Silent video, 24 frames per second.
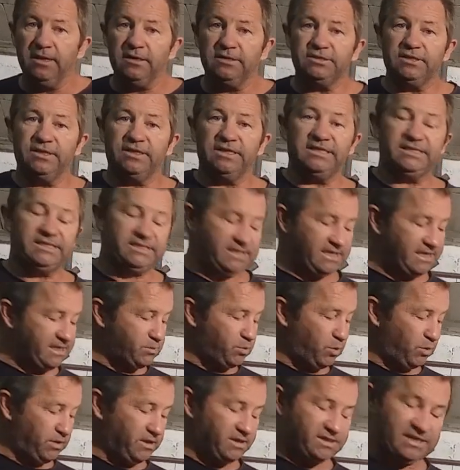So this
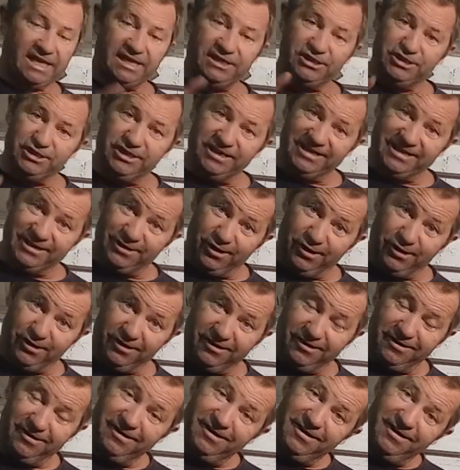one has actually
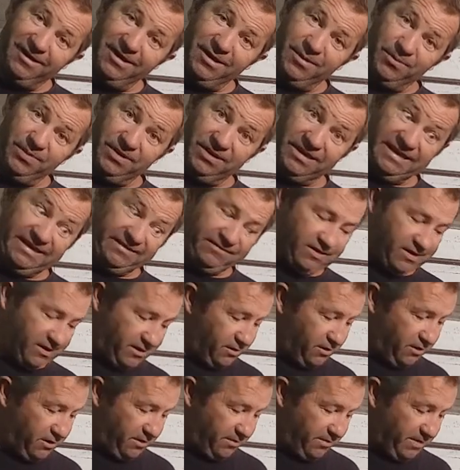got, believe it or
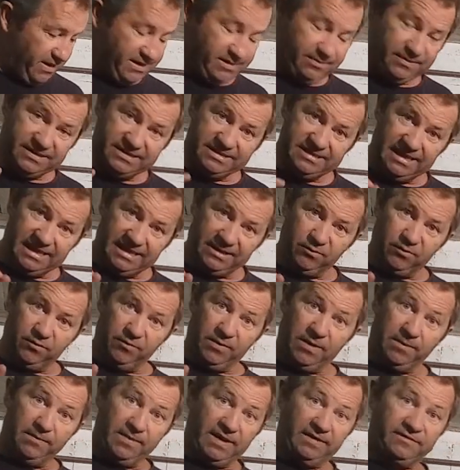not, I made a mistake with
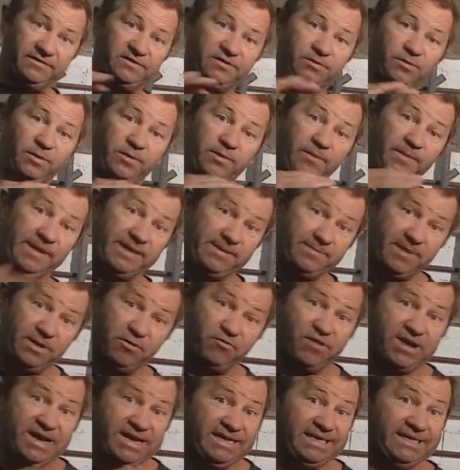my maths when I made my
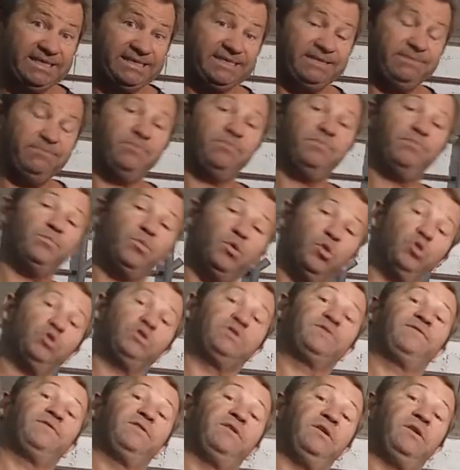radiusing
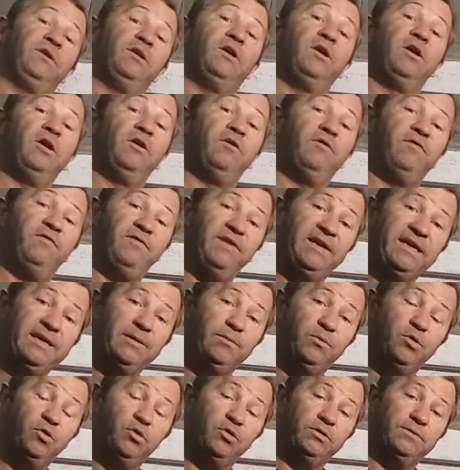boards for the
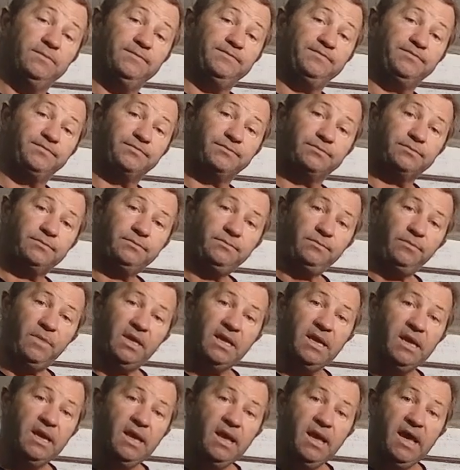fingerboard,
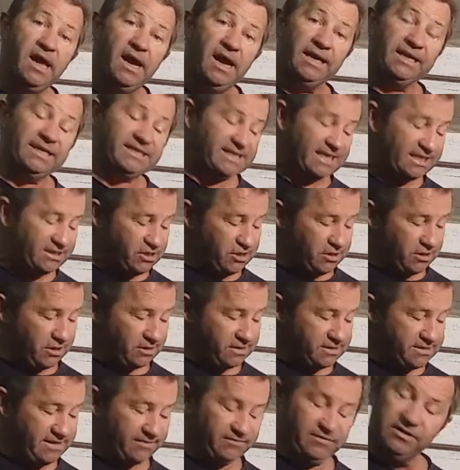and it's actually got a
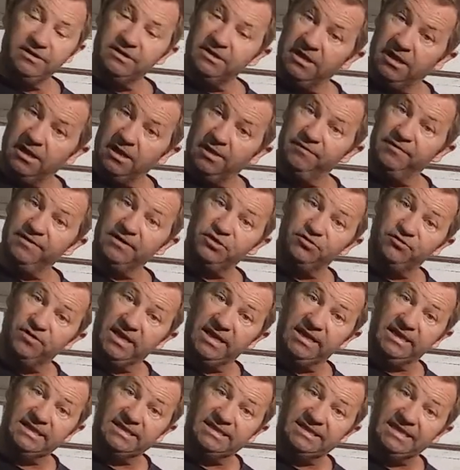7.5-inch
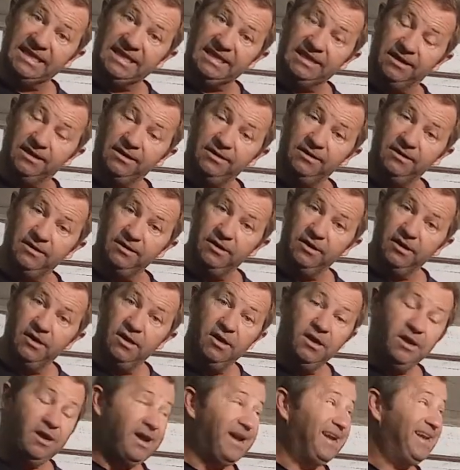radius here
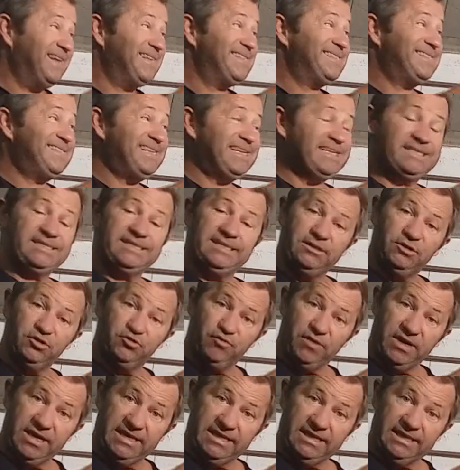and a 6-inch
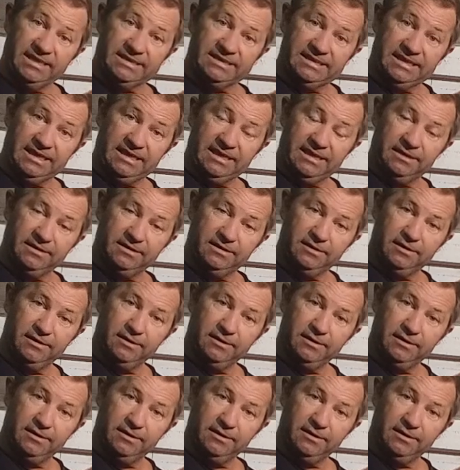radius here.